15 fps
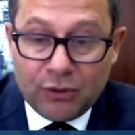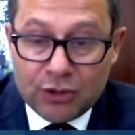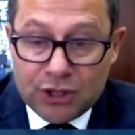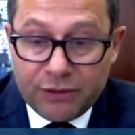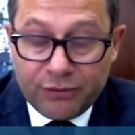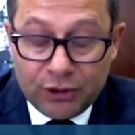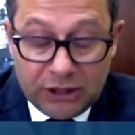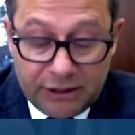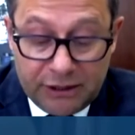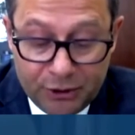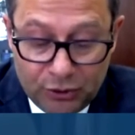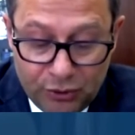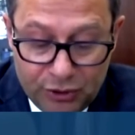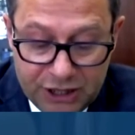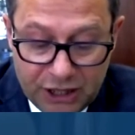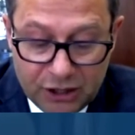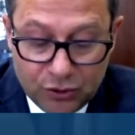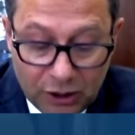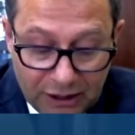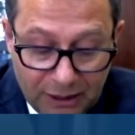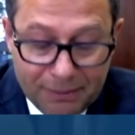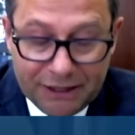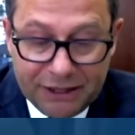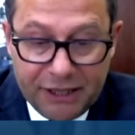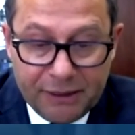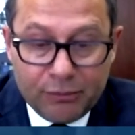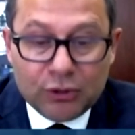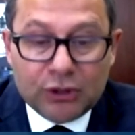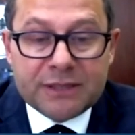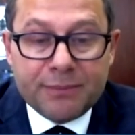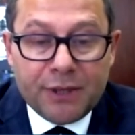and when it cannot be considered as standard.